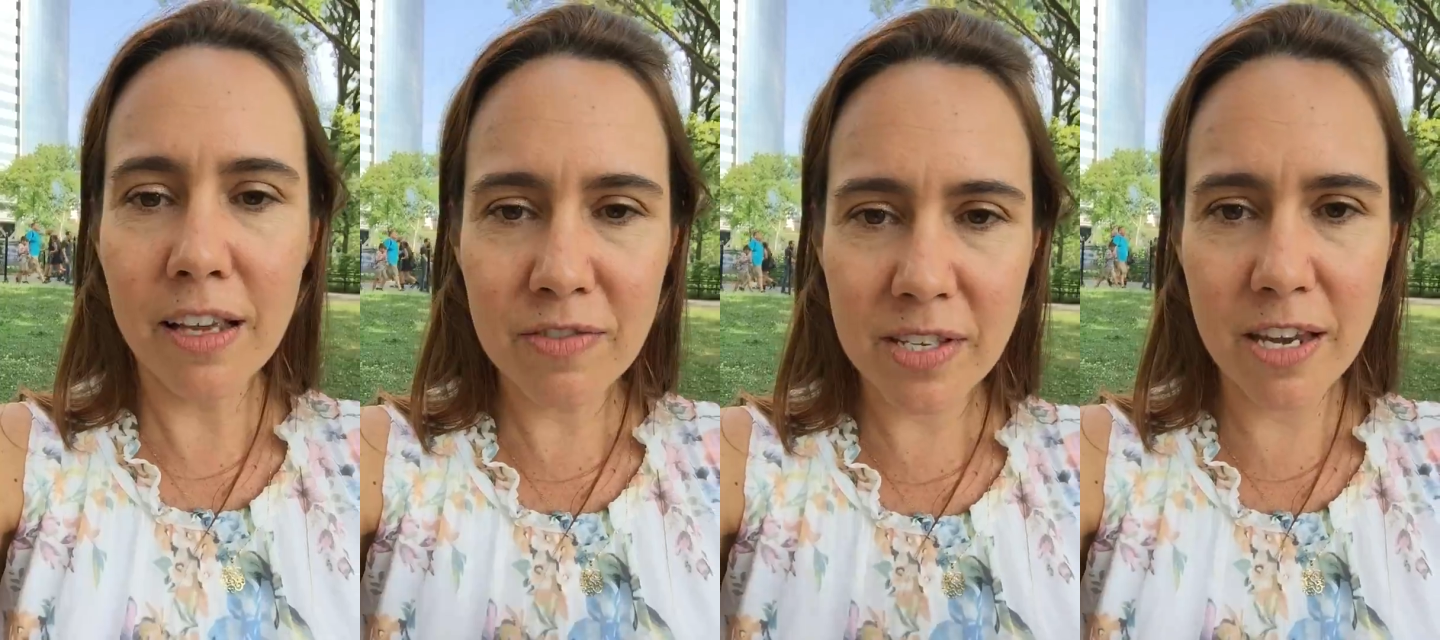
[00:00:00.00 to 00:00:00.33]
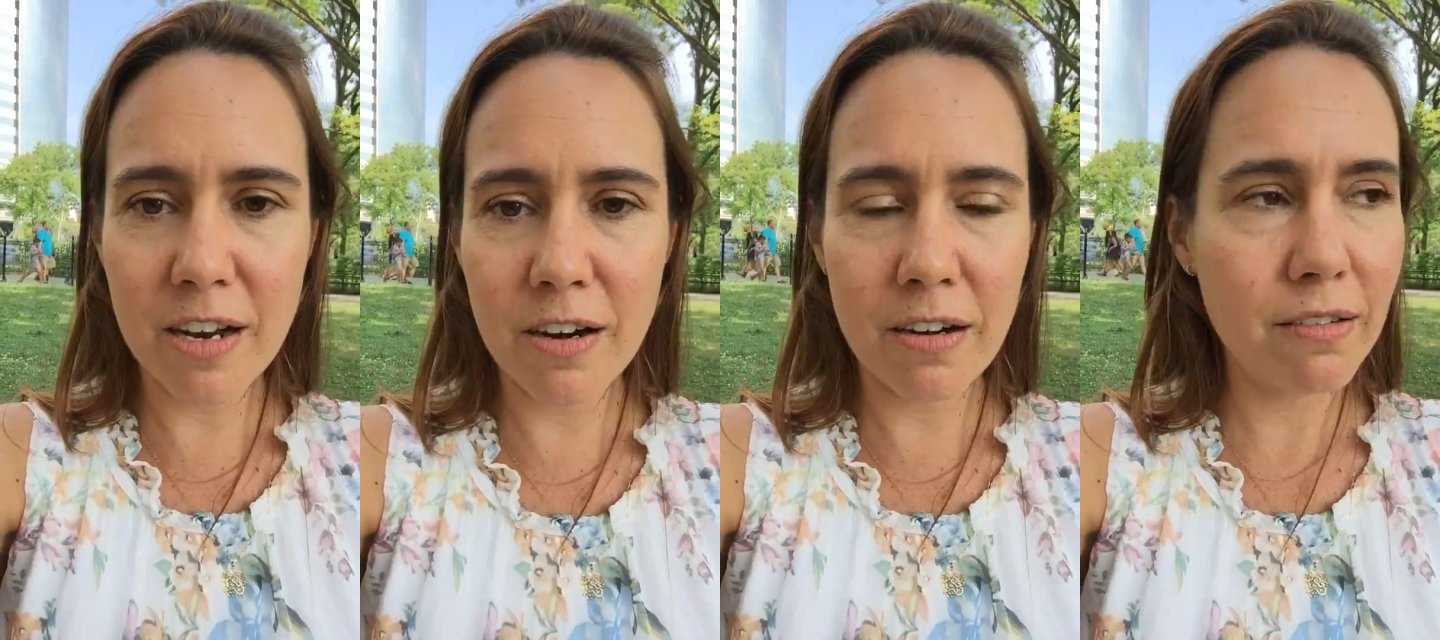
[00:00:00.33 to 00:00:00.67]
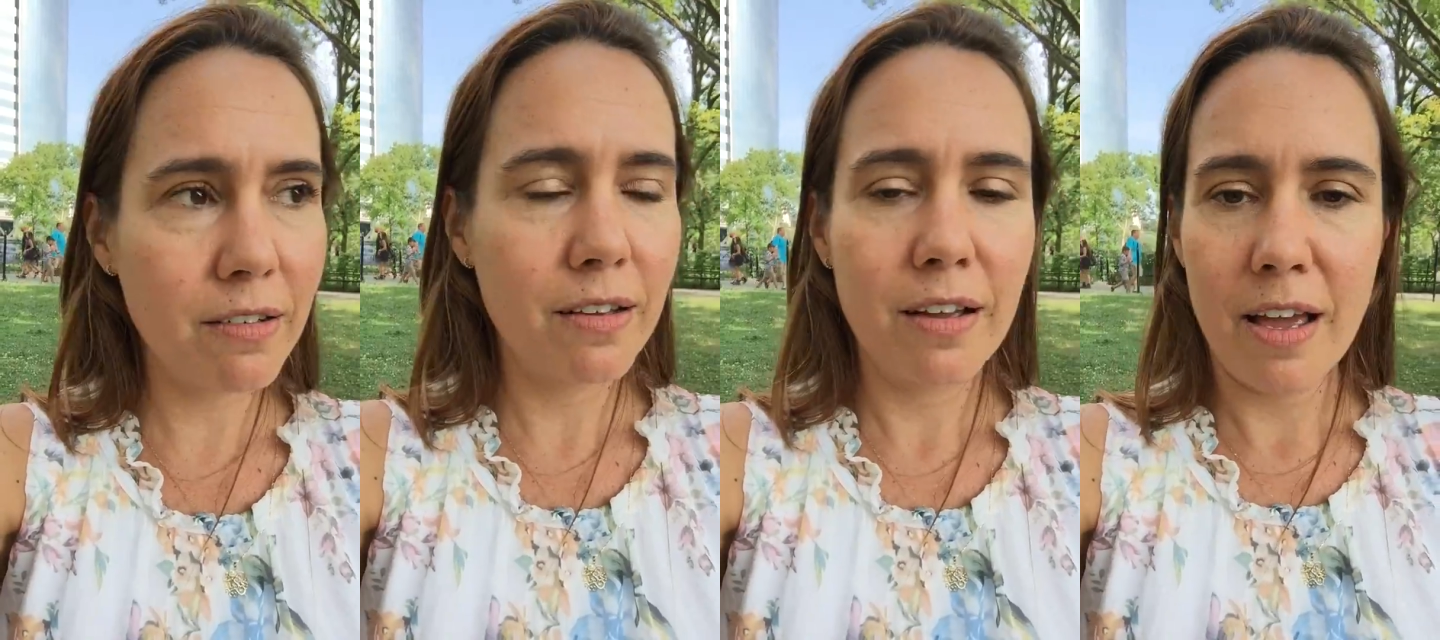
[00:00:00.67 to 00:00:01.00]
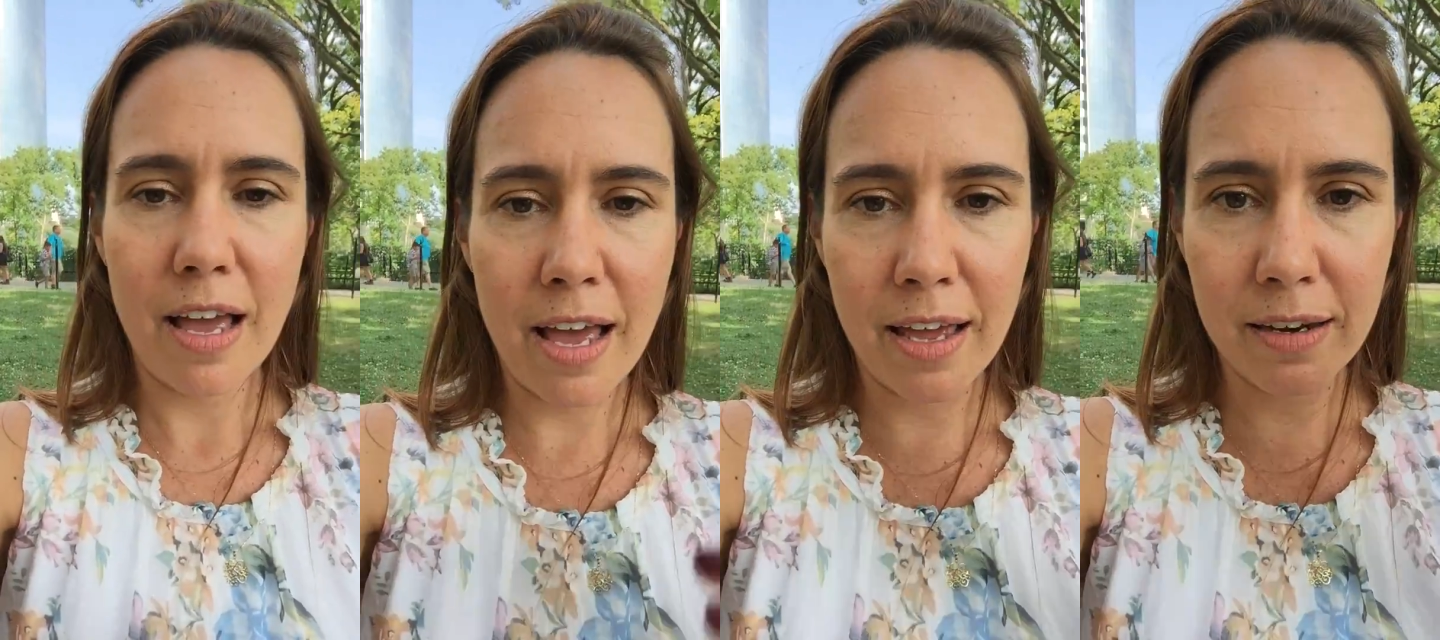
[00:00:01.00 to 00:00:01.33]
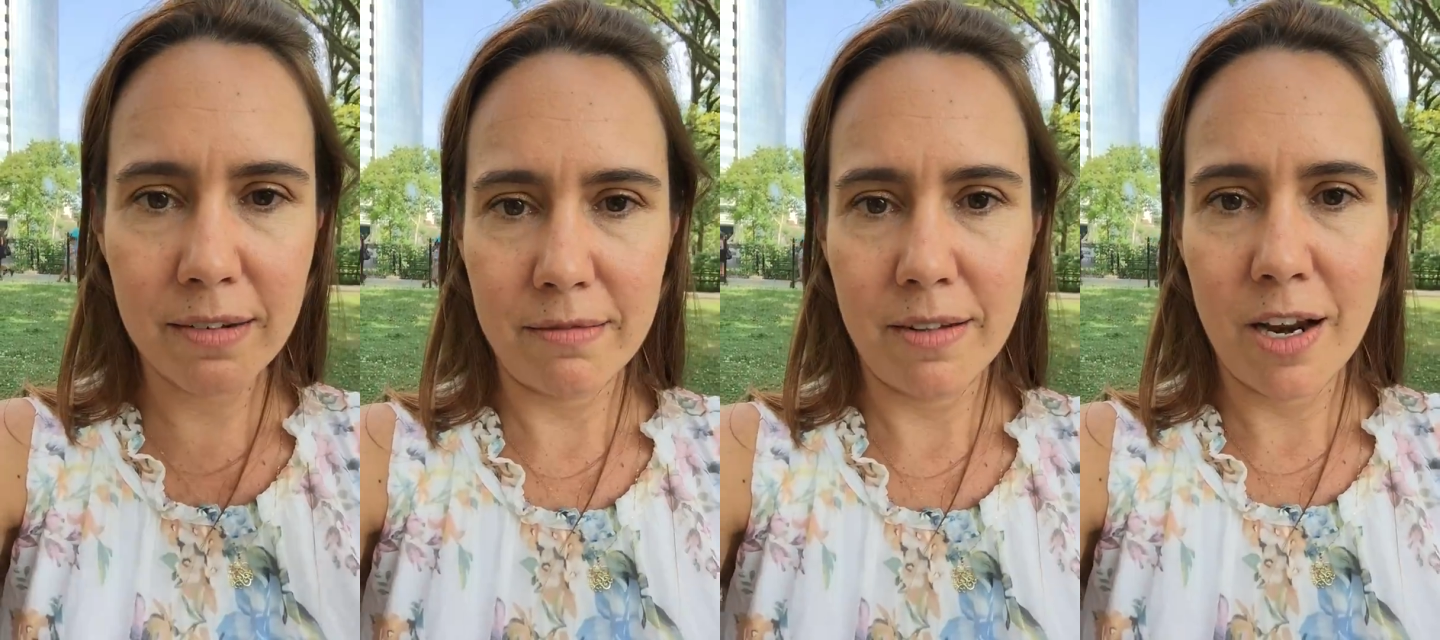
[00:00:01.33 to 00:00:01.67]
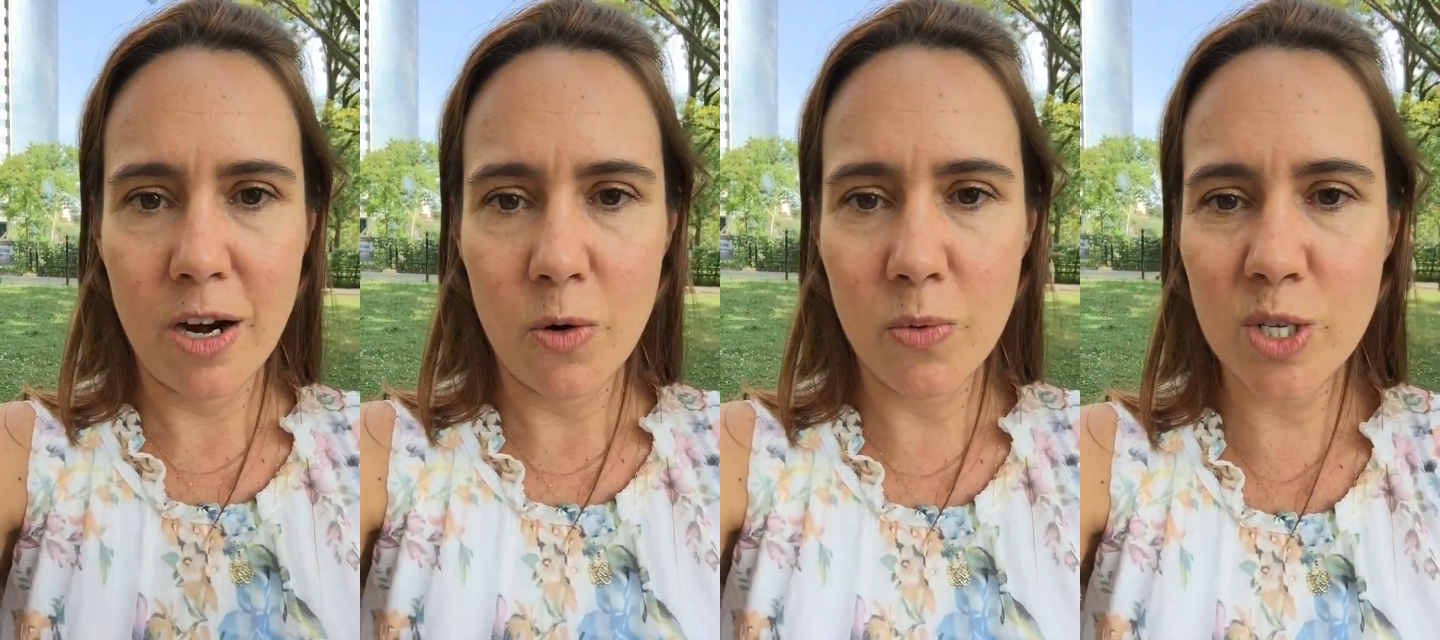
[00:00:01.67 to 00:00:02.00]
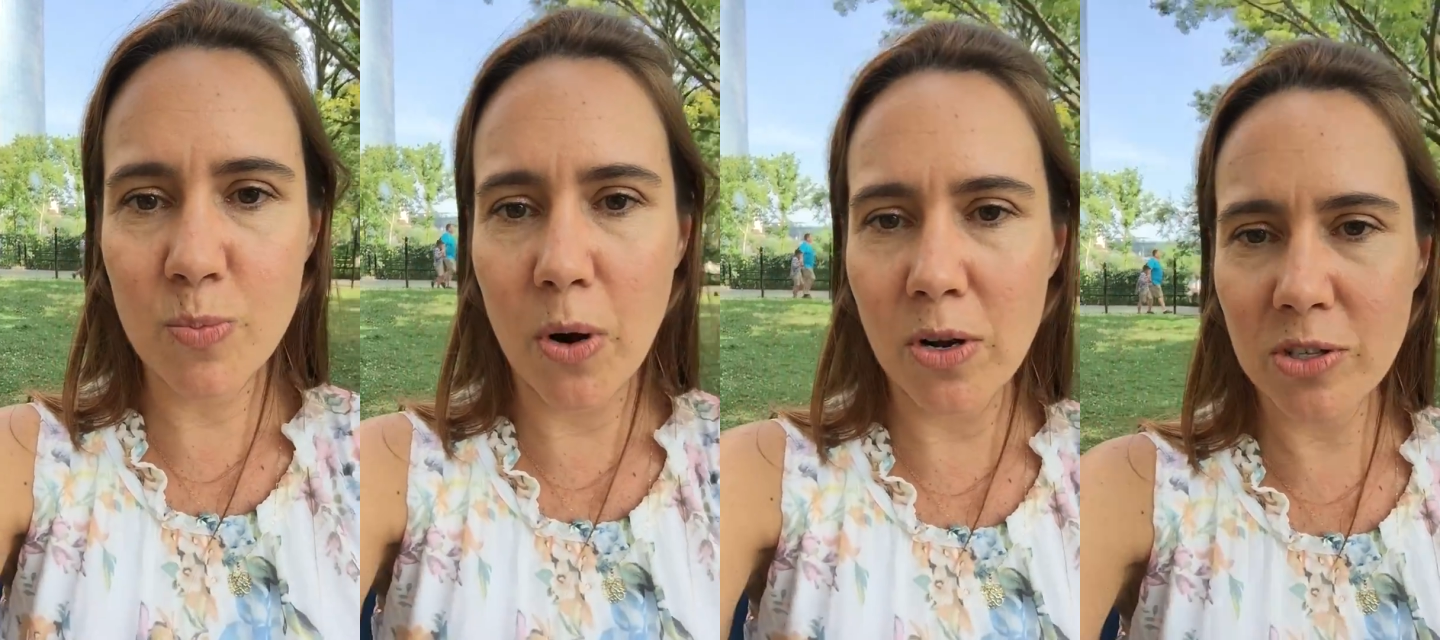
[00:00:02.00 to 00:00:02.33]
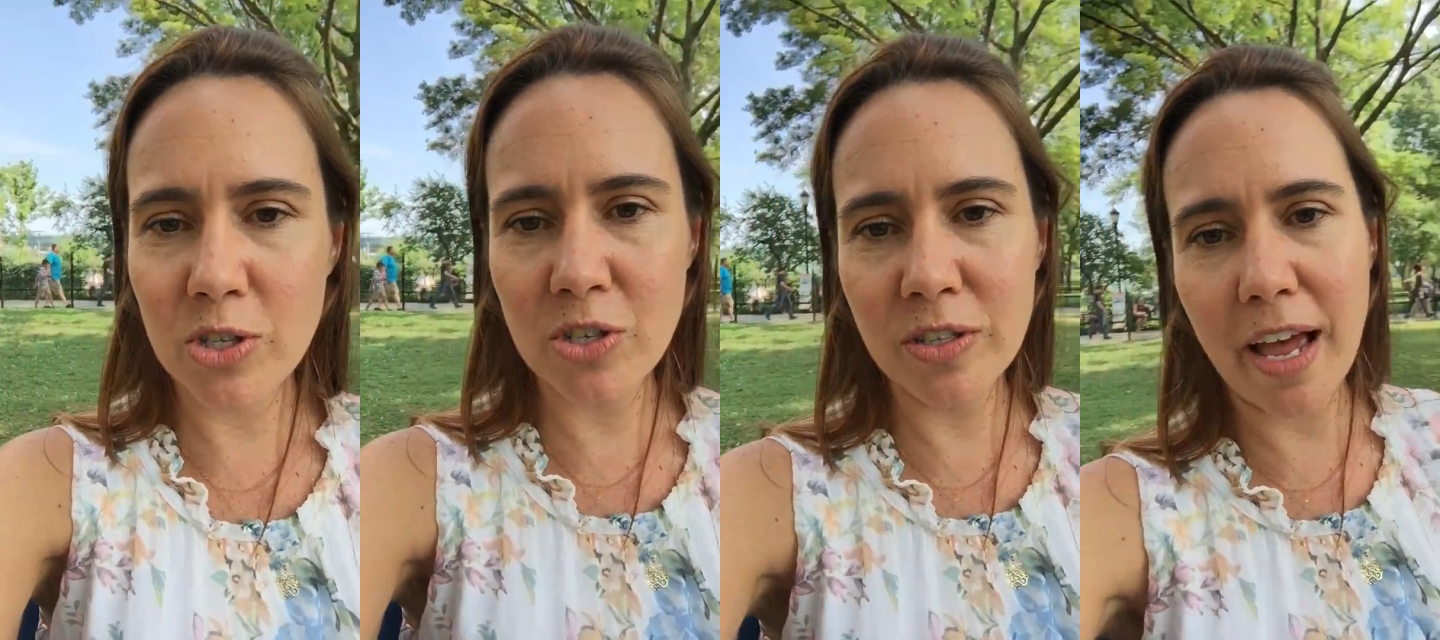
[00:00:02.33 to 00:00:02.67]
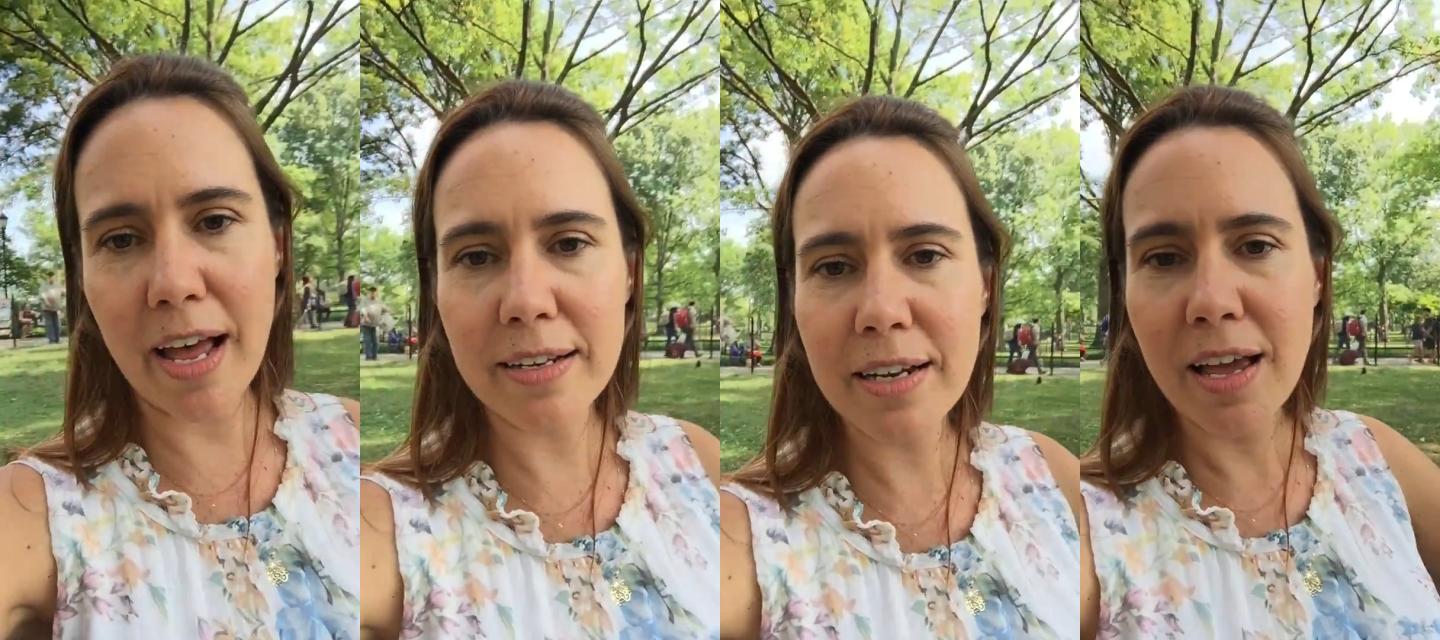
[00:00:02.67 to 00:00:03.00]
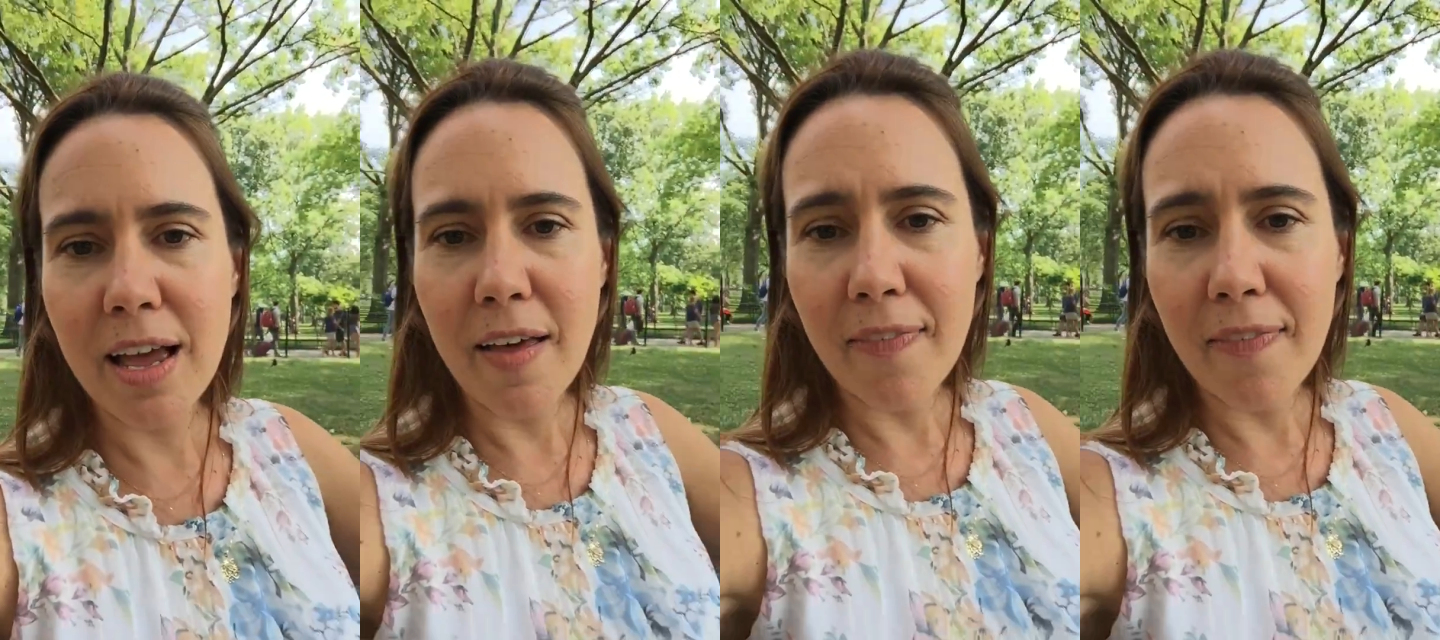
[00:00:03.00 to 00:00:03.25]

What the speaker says: lives here, and responds to that.